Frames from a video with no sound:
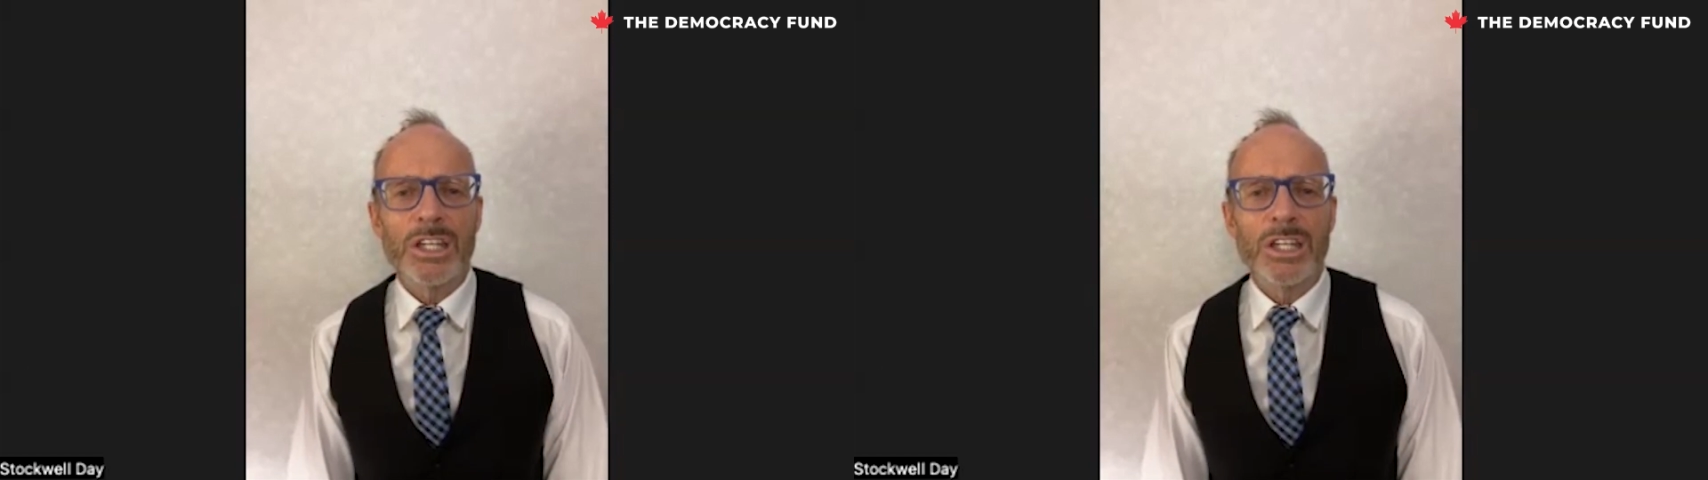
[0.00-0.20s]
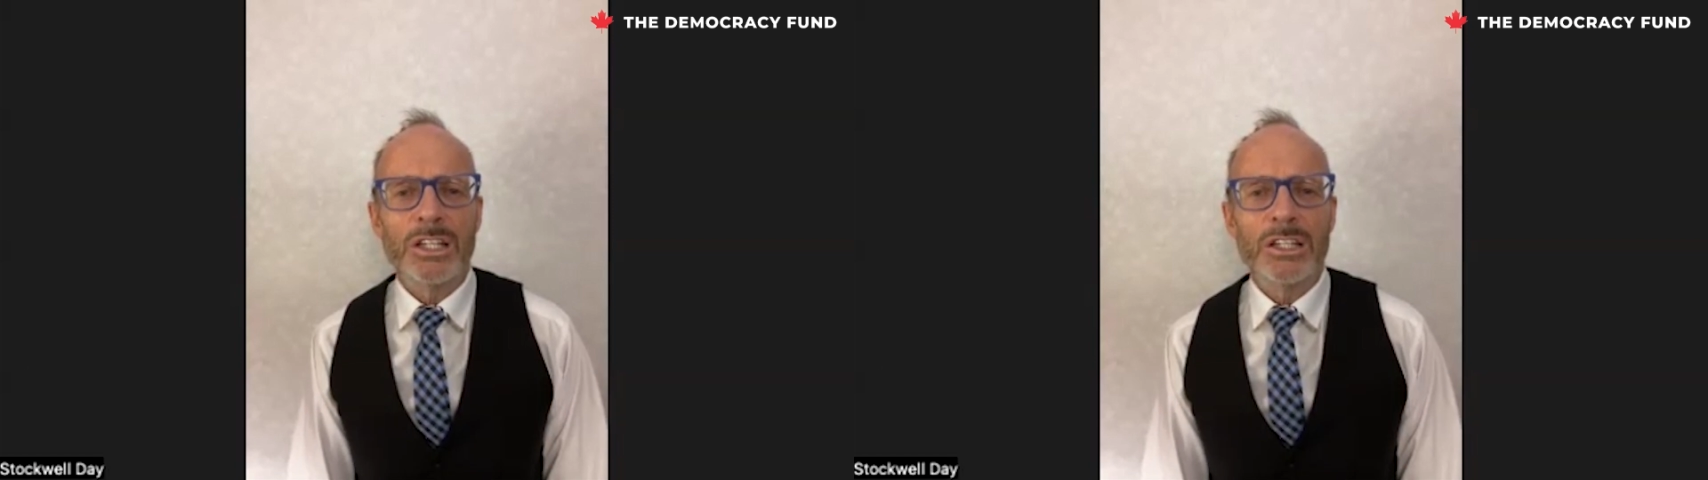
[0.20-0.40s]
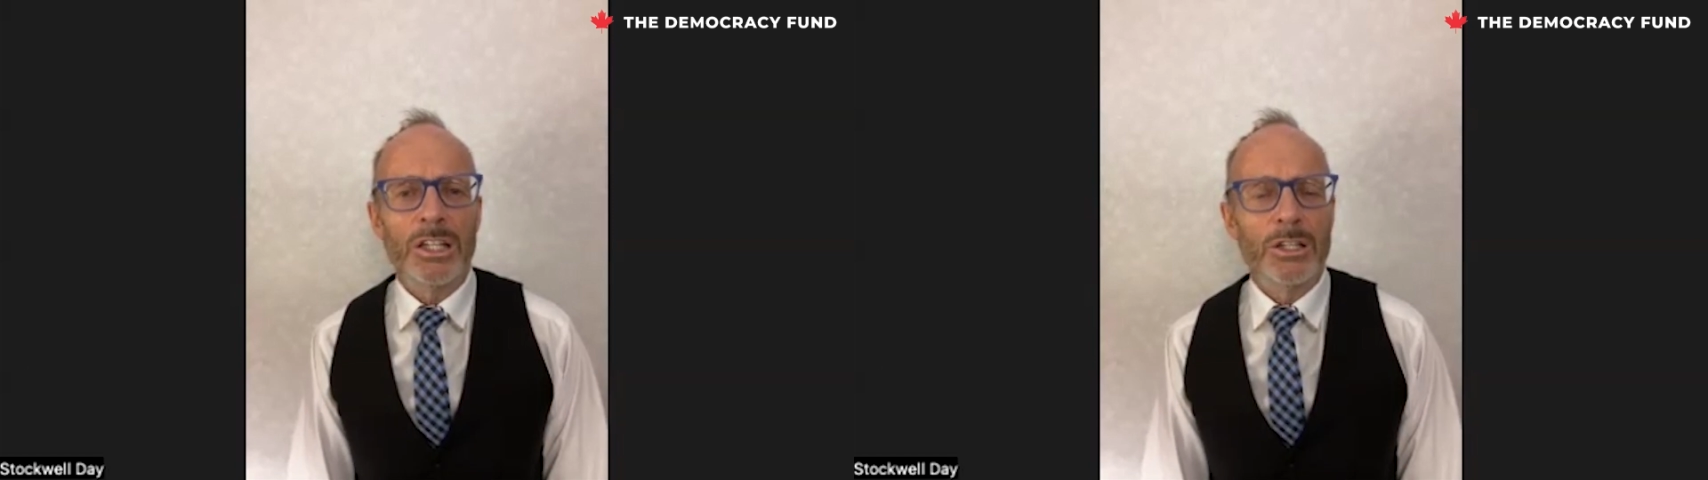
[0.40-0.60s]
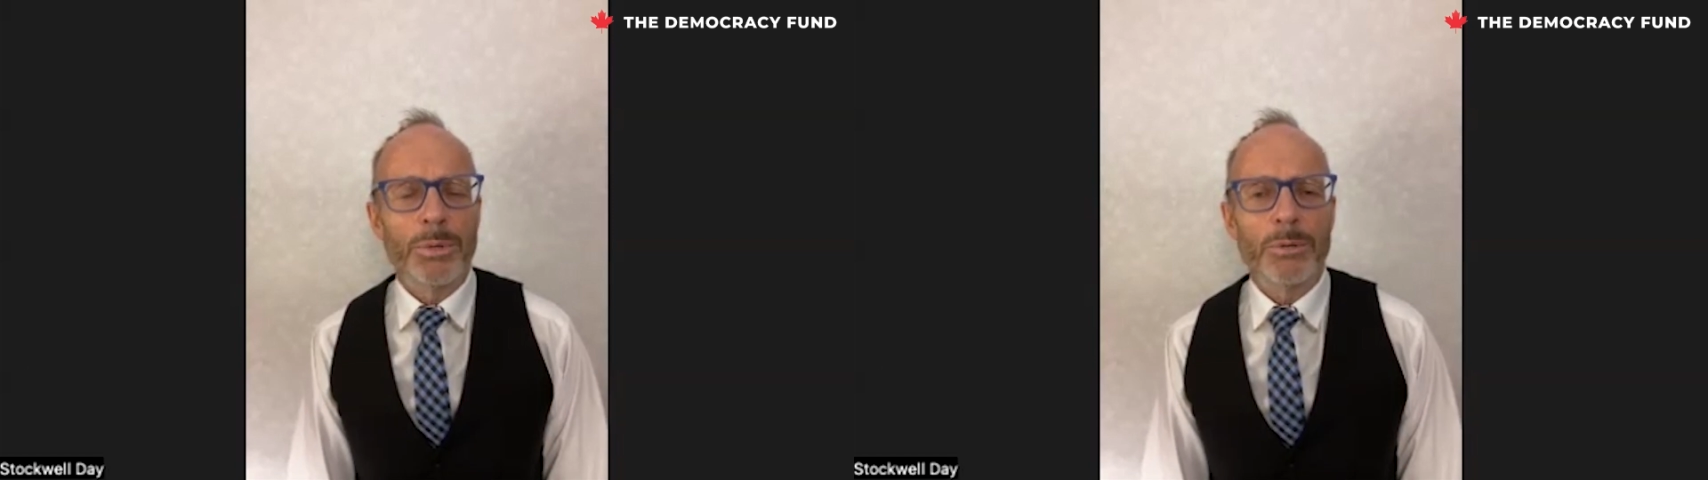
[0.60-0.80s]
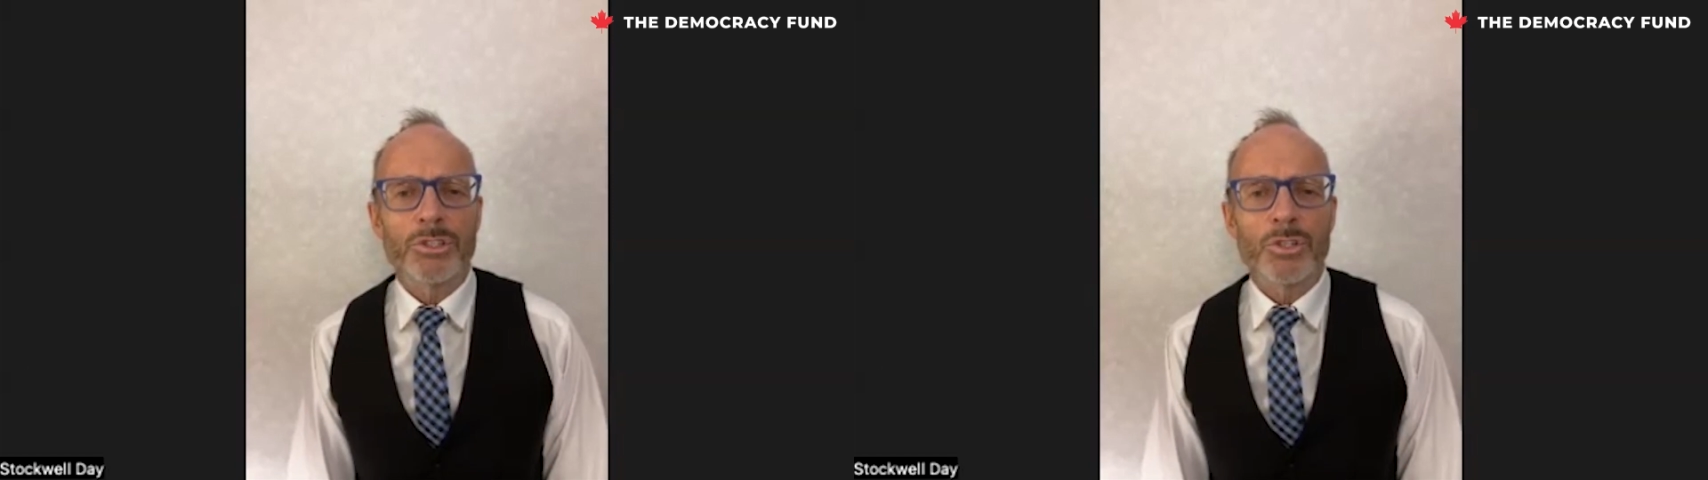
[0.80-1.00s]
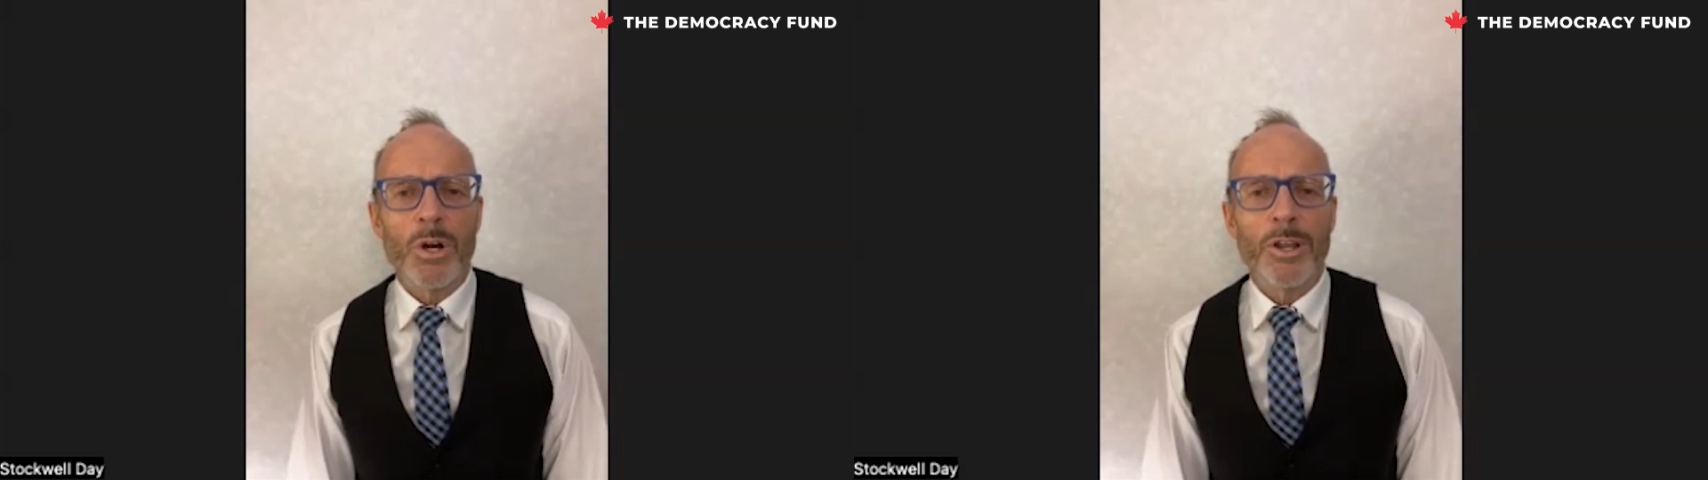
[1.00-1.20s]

in the public square,